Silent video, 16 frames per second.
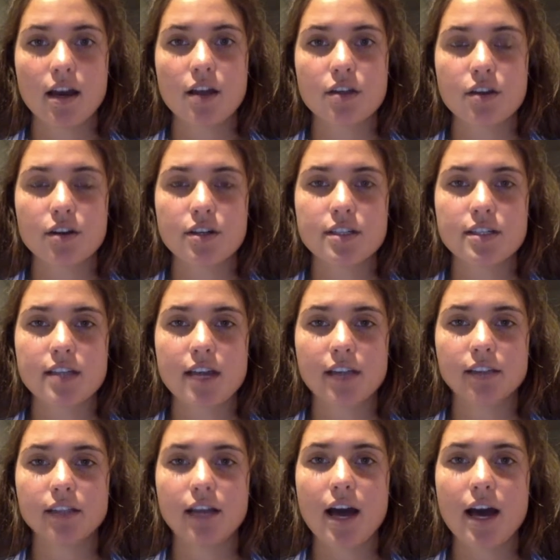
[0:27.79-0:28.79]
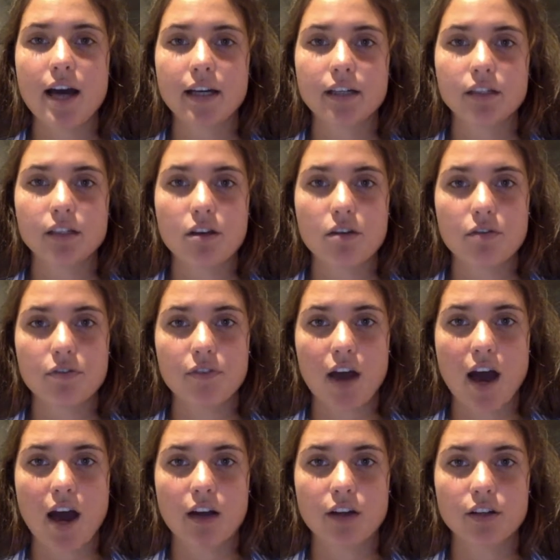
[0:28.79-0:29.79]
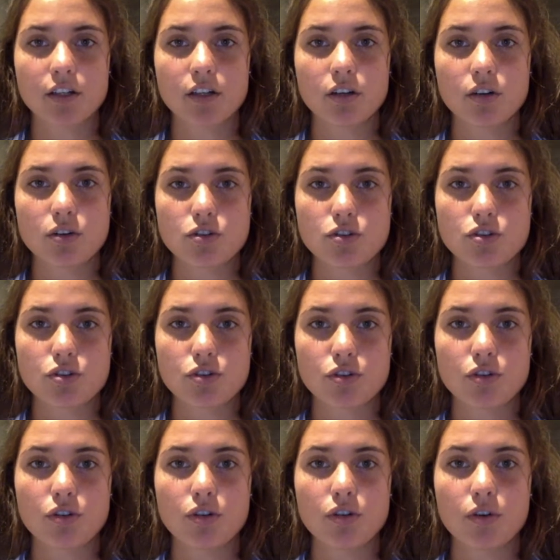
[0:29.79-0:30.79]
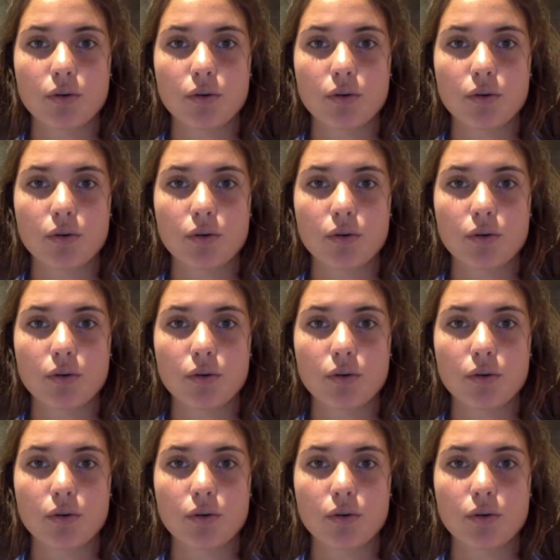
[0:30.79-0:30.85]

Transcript: there is a lack of agricultural